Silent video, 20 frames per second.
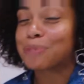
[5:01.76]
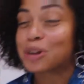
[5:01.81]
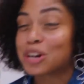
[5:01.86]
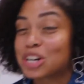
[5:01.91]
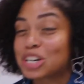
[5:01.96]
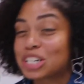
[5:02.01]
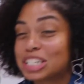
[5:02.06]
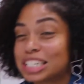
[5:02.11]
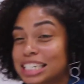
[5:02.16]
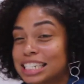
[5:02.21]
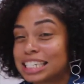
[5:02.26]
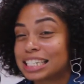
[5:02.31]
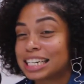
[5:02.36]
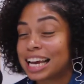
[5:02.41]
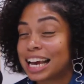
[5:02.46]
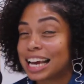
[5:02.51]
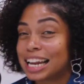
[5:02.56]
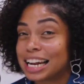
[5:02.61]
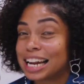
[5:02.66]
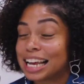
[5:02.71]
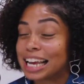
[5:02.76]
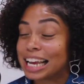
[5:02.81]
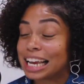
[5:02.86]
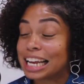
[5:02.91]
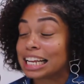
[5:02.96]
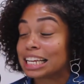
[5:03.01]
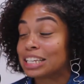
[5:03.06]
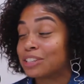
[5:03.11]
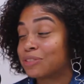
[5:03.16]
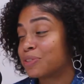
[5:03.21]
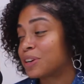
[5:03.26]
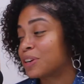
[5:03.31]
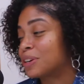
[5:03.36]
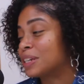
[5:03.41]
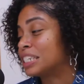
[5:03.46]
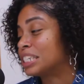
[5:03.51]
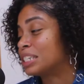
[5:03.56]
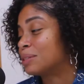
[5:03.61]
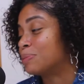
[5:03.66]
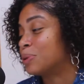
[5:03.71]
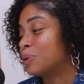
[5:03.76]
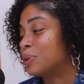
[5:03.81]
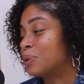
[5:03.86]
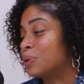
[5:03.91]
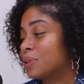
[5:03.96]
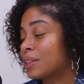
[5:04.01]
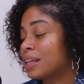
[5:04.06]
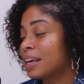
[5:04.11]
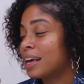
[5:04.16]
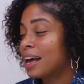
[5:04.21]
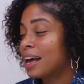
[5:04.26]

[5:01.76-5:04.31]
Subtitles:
in person. And it is very smooth.